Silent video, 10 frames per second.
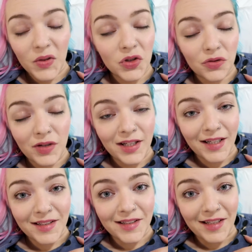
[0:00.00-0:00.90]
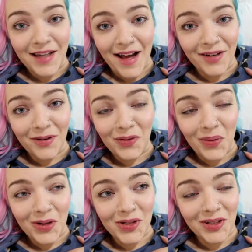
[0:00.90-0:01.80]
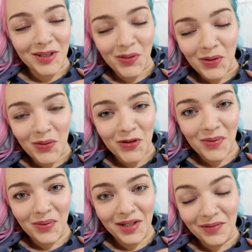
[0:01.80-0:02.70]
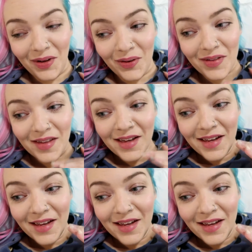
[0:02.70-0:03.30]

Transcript: It's just really nice to see you, Hannah, if you're watching, because I know you watch my weekly vlogs.